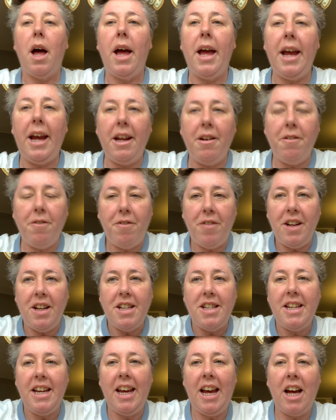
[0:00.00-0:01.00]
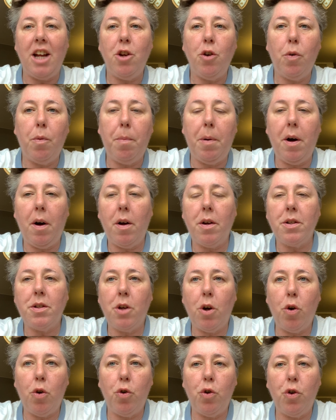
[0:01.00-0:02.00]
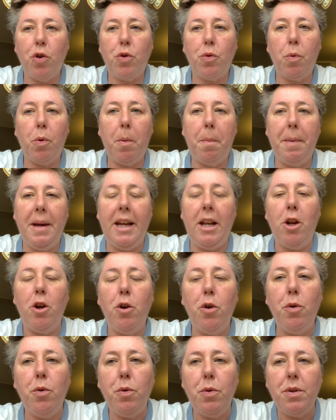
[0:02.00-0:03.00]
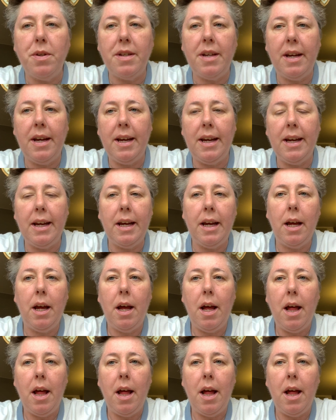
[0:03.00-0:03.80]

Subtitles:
Infinity annual pass holders will be losing